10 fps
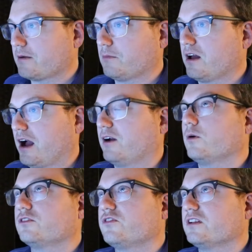I
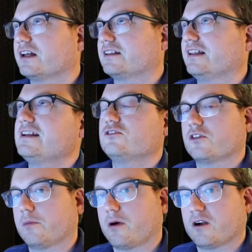always feel like late to
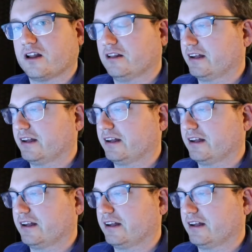the party.